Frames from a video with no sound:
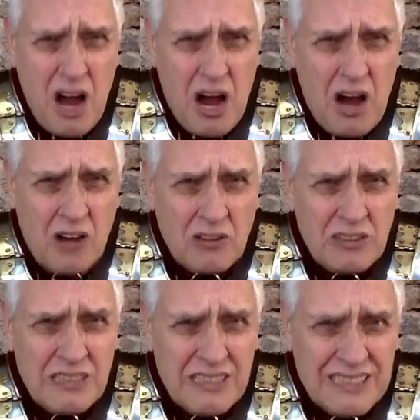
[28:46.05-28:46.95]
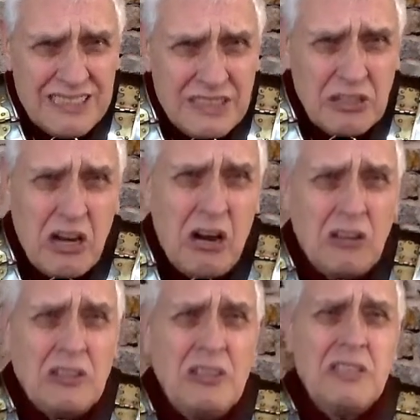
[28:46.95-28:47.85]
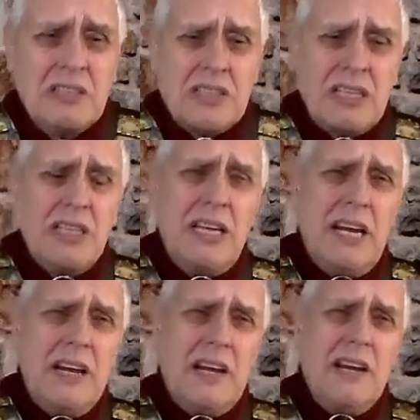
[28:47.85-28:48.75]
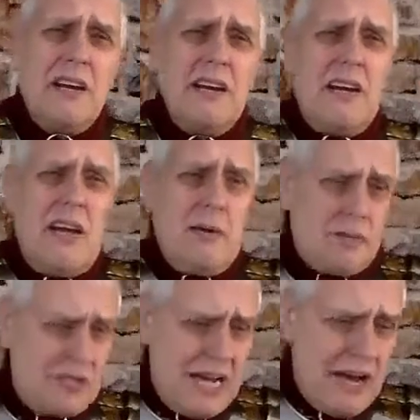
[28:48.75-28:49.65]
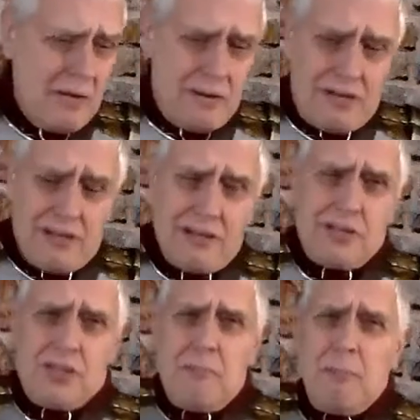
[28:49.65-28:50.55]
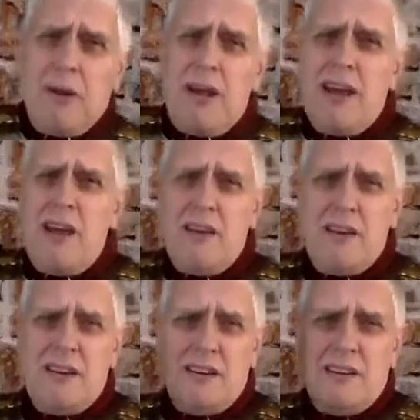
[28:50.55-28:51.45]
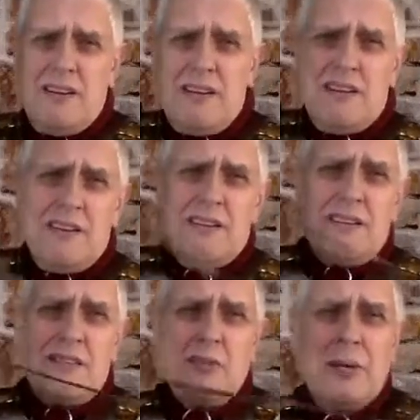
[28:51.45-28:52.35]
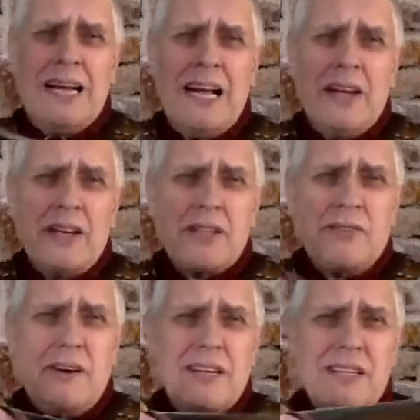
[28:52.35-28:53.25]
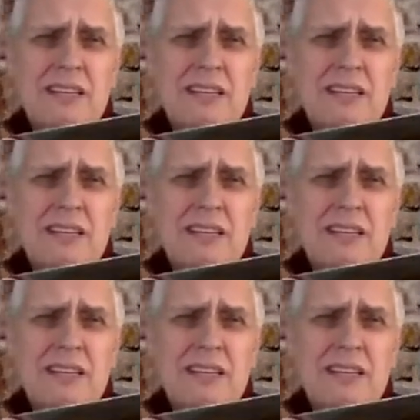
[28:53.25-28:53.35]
on and on, until in the end, it was down simply to a gladius fight.